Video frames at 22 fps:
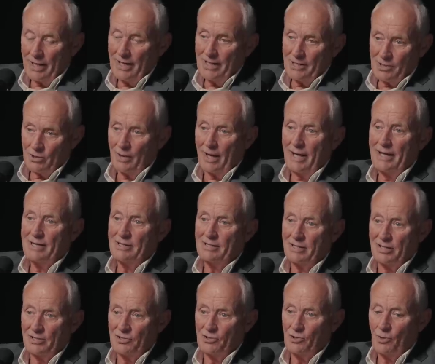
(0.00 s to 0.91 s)
get into a
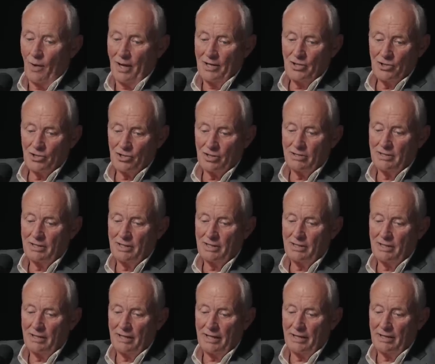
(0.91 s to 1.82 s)
situation
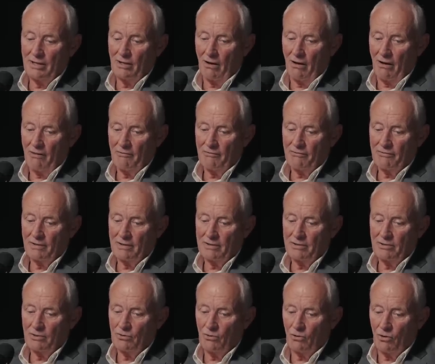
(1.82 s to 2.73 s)
in life
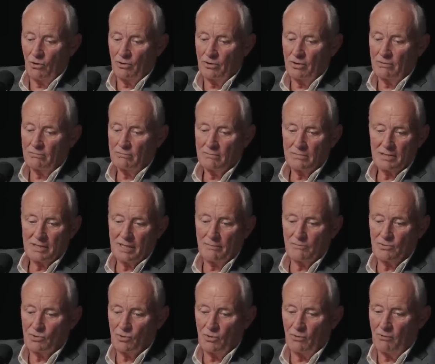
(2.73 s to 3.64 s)
and you're on
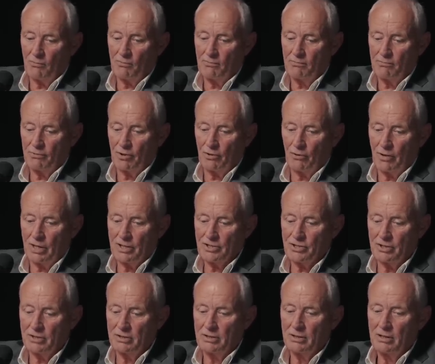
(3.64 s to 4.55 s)
some sort of
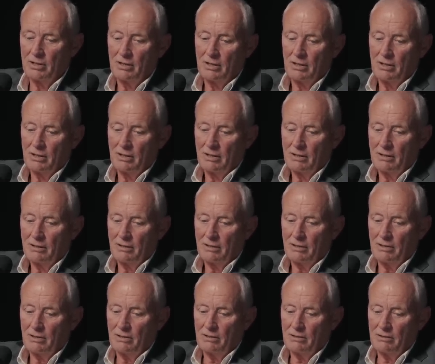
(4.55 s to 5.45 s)
progression,
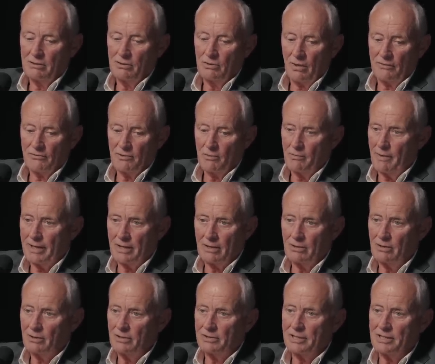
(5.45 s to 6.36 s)
you have to make a
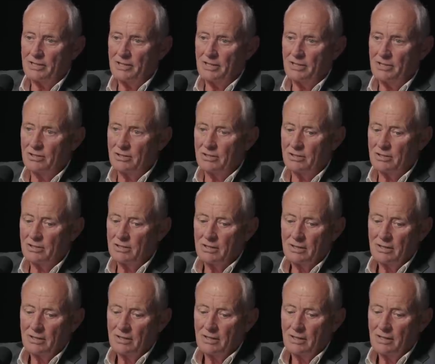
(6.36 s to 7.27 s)
lot of decisions.
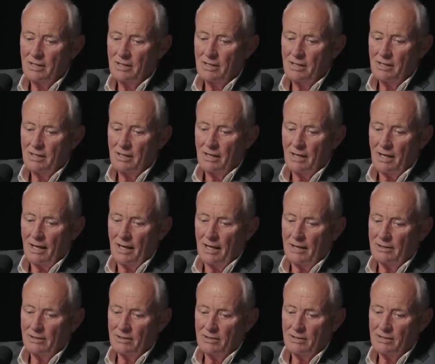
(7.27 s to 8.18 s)

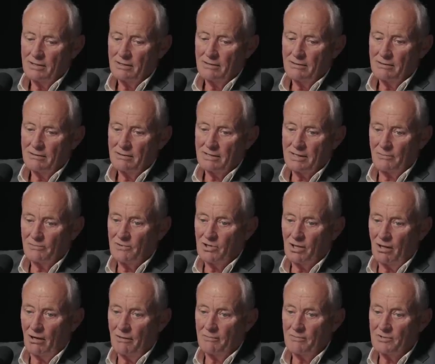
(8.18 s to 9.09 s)
And
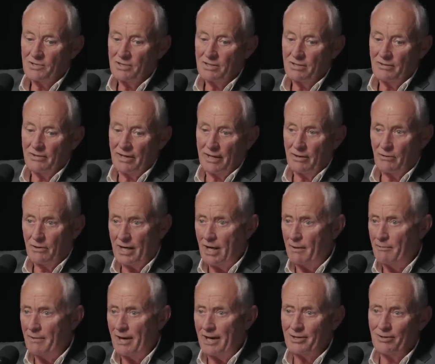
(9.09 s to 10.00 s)
sometimes they'll
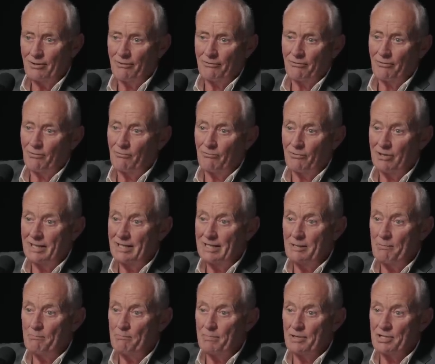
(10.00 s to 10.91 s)
come at you from
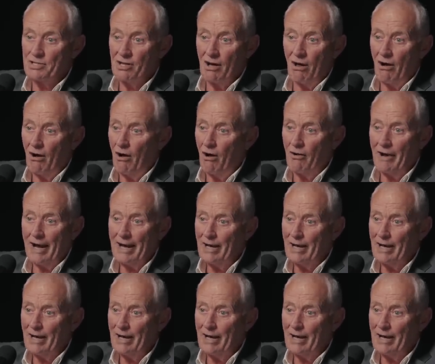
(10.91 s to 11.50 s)
really bizarre